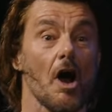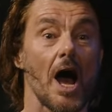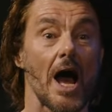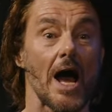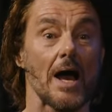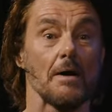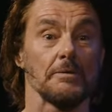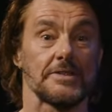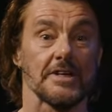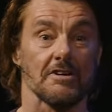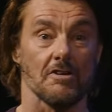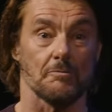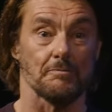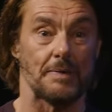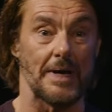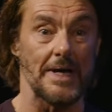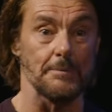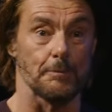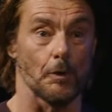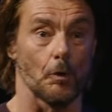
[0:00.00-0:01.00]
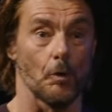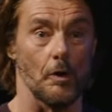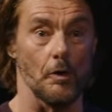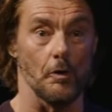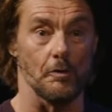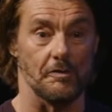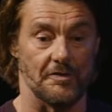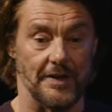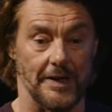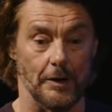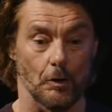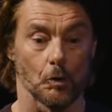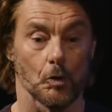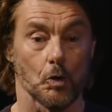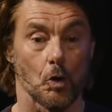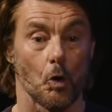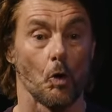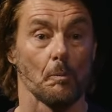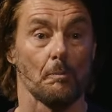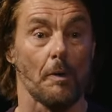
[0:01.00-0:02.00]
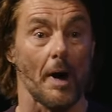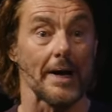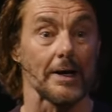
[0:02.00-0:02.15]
times there are people who feel called